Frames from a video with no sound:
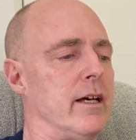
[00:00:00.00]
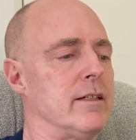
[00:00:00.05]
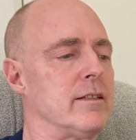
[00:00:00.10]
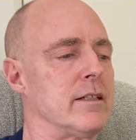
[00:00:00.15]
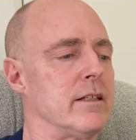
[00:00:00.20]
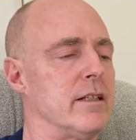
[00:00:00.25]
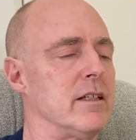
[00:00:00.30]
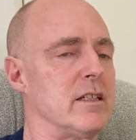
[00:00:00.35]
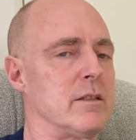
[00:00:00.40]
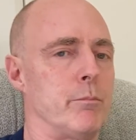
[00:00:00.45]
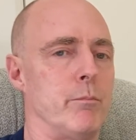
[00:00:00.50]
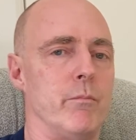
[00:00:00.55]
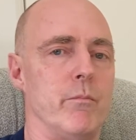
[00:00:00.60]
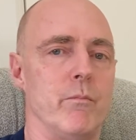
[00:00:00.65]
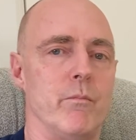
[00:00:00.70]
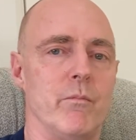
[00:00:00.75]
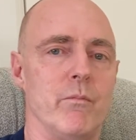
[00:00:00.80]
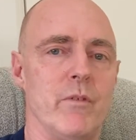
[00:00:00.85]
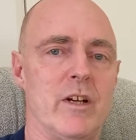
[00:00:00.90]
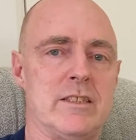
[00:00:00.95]
So that's
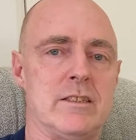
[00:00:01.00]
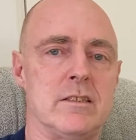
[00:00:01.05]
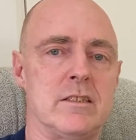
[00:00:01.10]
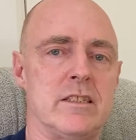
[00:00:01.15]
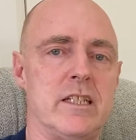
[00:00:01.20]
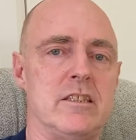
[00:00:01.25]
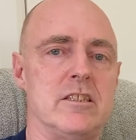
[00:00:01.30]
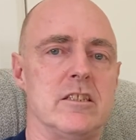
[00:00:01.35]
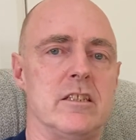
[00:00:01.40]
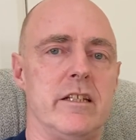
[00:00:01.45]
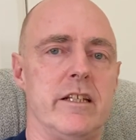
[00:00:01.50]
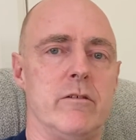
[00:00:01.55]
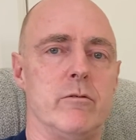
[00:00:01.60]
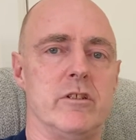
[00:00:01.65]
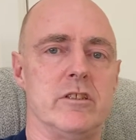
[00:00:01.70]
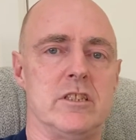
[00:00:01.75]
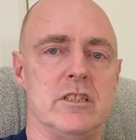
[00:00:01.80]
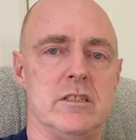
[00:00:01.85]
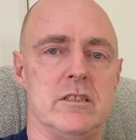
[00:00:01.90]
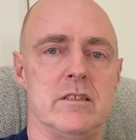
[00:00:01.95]
essentially
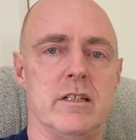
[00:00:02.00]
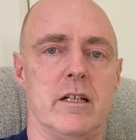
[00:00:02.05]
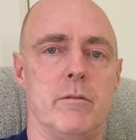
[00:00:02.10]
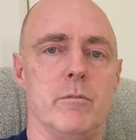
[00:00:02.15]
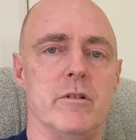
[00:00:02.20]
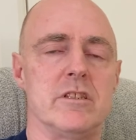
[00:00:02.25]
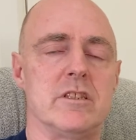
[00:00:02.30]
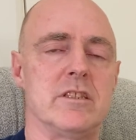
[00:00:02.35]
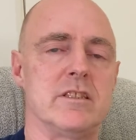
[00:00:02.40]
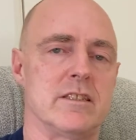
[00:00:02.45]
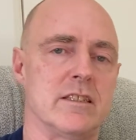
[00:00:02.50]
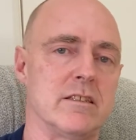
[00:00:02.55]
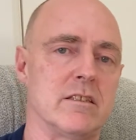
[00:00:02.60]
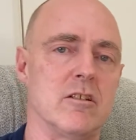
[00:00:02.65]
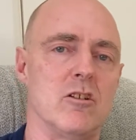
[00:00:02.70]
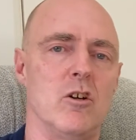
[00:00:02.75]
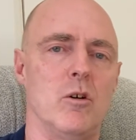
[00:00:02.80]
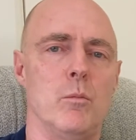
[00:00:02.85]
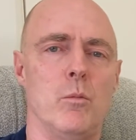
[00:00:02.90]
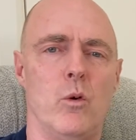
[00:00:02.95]
what she's saying, but she says a
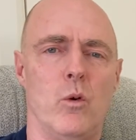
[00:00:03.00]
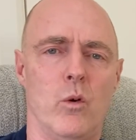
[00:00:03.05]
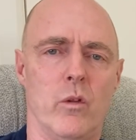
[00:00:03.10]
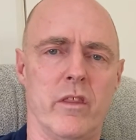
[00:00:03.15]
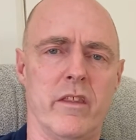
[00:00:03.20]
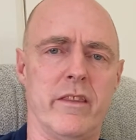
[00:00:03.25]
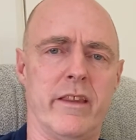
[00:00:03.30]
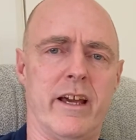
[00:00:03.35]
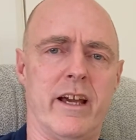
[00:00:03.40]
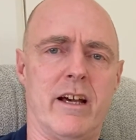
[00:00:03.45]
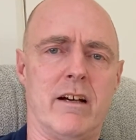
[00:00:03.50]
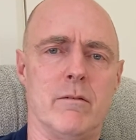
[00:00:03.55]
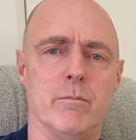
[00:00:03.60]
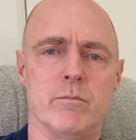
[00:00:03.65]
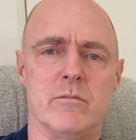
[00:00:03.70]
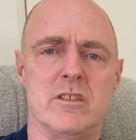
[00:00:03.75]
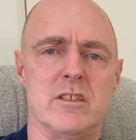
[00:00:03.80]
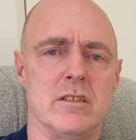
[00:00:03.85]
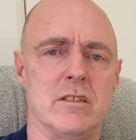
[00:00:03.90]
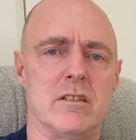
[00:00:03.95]
lot more than that.
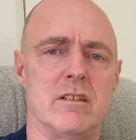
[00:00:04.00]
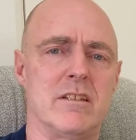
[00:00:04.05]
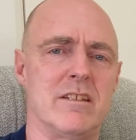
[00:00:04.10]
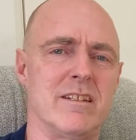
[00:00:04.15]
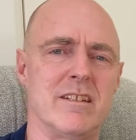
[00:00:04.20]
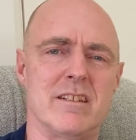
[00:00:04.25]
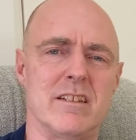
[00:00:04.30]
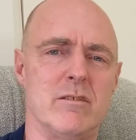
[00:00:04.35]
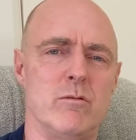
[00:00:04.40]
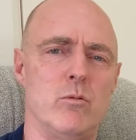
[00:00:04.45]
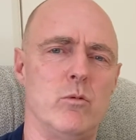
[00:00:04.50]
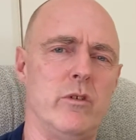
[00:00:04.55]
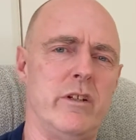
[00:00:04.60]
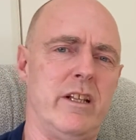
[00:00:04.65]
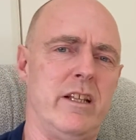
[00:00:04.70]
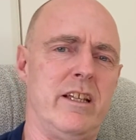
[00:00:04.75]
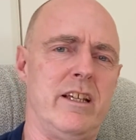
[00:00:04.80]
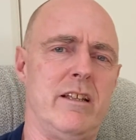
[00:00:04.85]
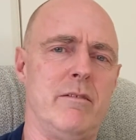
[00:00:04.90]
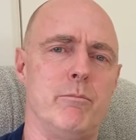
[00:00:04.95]
I'm just kind of
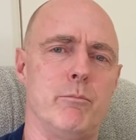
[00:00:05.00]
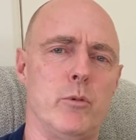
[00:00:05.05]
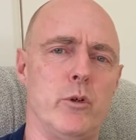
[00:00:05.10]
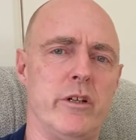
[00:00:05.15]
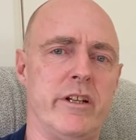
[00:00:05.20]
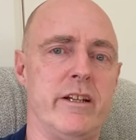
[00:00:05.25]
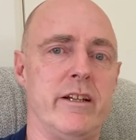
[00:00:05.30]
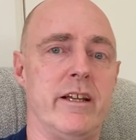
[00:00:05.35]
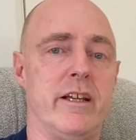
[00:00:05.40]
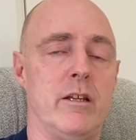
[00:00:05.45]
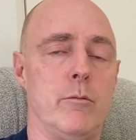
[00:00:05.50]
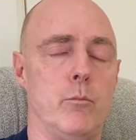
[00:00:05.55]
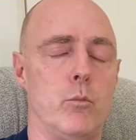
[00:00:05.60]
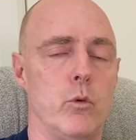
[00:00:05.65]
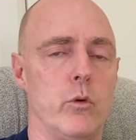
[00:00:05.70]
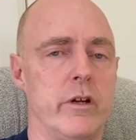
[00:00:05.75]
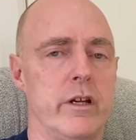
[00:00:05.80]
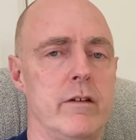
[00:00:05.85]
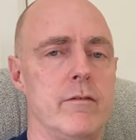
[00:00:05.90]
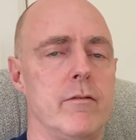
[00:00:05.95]
really putting it in
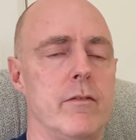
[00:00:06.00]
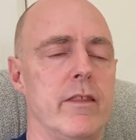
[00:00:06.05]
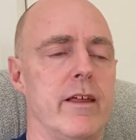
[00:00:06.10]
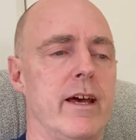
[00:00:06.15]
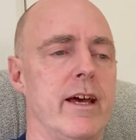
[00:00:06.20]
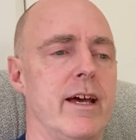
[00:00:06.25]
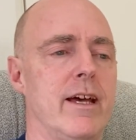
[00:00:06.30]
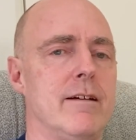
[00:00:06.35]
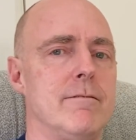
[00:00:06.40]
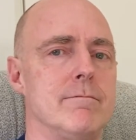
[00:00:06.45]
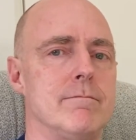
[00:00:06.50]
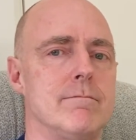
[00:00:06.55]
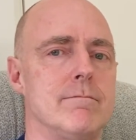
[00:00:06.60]
brief there.